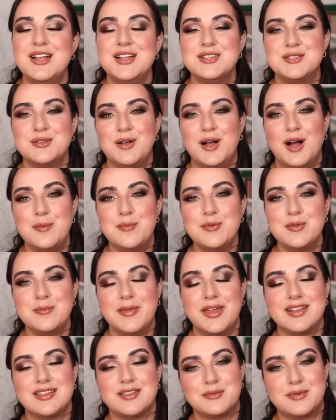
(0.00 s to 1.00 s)
to help you
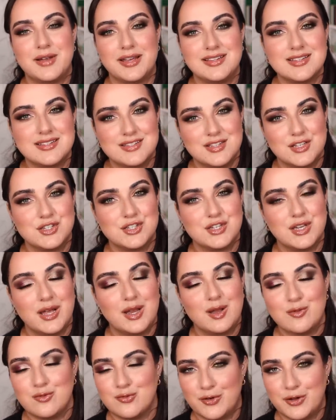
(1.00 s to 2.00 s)
make the right
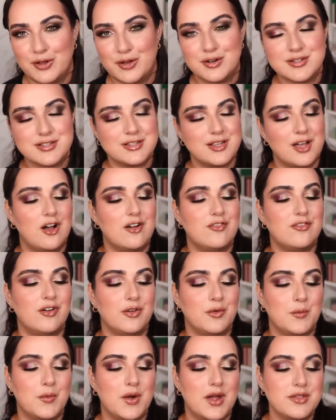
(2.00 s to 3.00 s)
decision for yourself
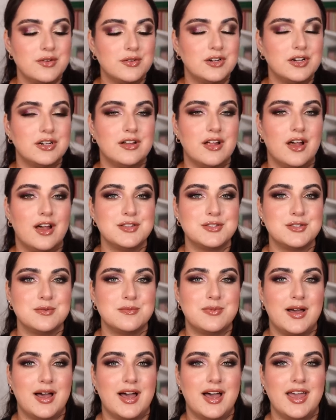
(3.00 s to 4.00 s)
on whether or not to
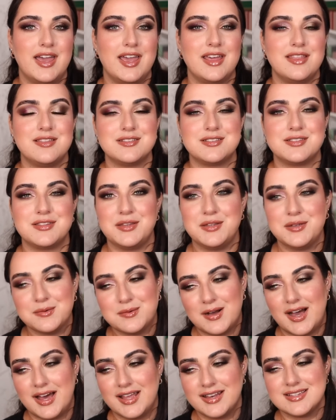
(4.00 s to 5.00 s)
buy this new
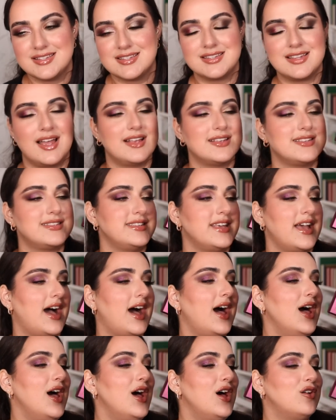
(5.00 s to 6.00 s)

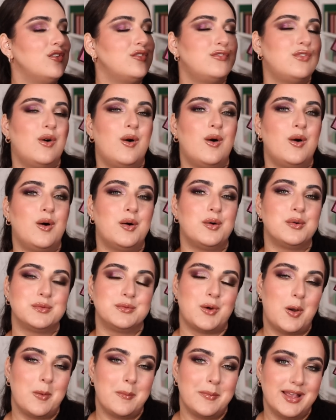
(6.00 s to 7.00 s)
Anastasia fall
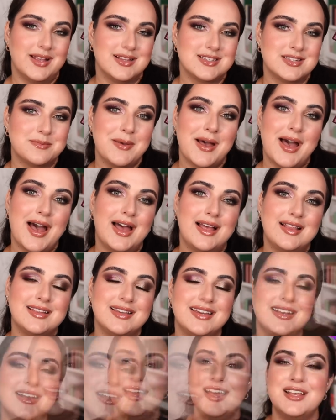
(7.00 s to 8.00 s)
romance
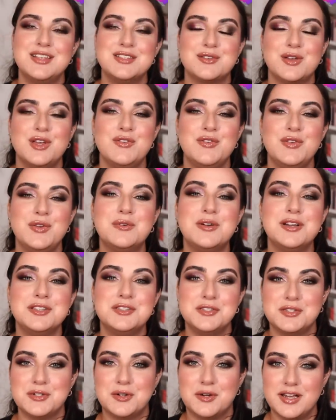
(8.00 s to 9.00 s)
palette. And so if you
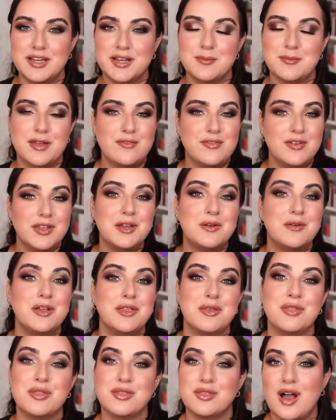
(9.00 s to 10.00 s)
enjoyed my video
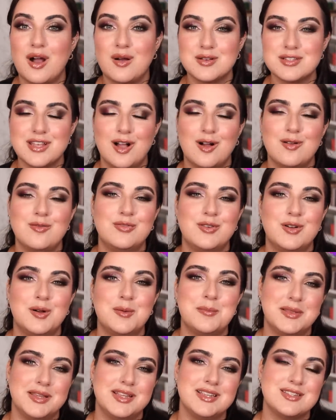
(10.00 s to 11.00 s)
and you thought was helpful,
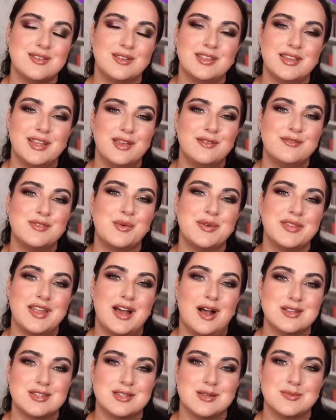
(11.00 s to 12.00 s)
please don't leave
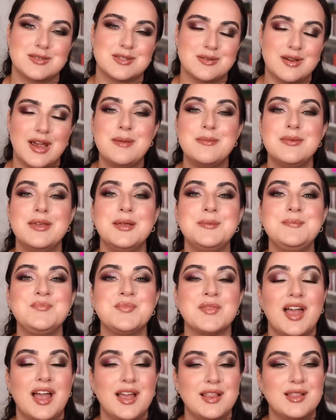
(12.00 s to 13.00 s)
without subscribing.
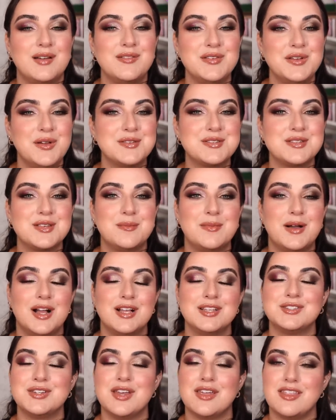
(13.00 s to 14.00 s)
I love you all so
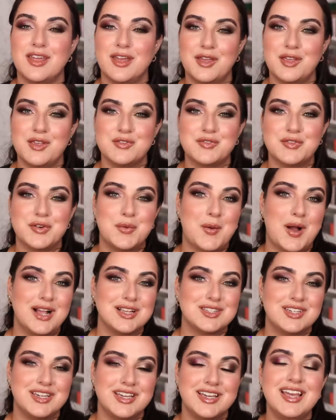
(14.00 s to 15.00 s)
much. Thank you for
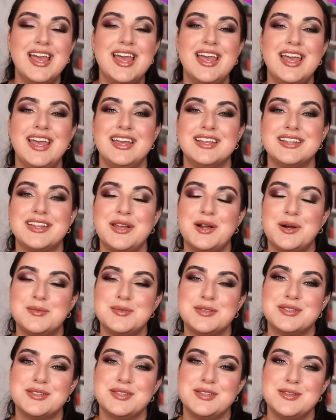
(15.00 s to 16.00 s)
watching and I hope
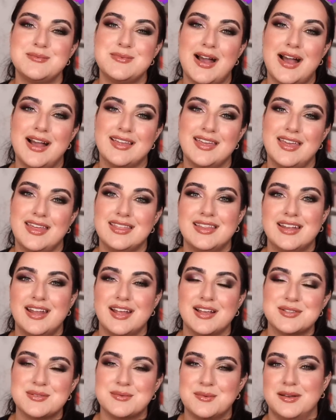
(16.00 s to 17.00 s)
to see you back in the
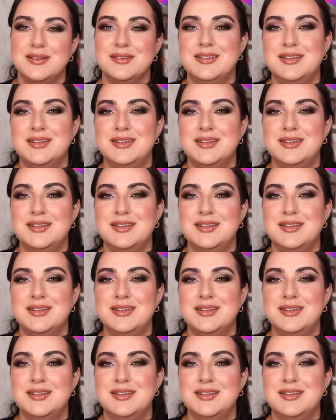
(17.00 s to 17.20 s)
next one.